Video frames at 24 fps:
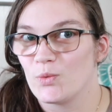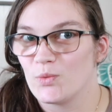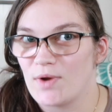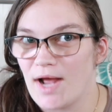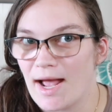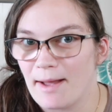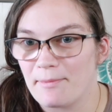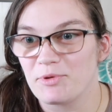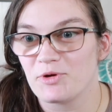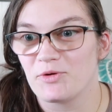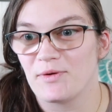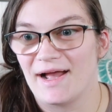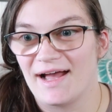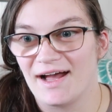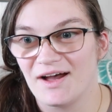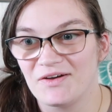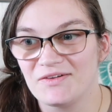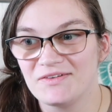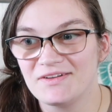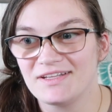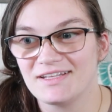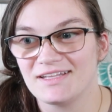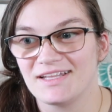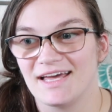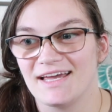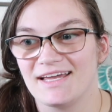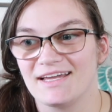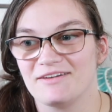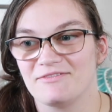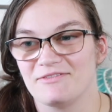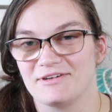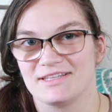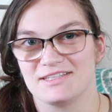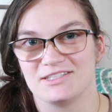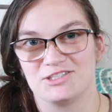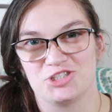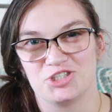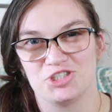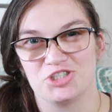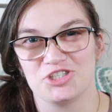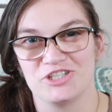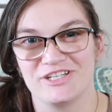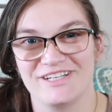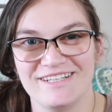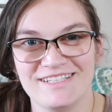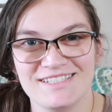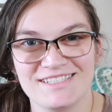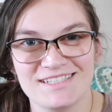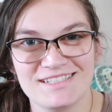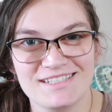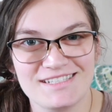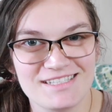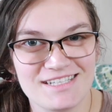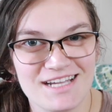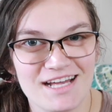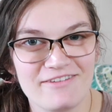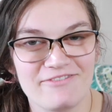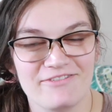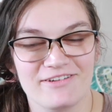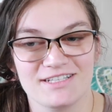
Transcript: wrap around like with strings and stuff.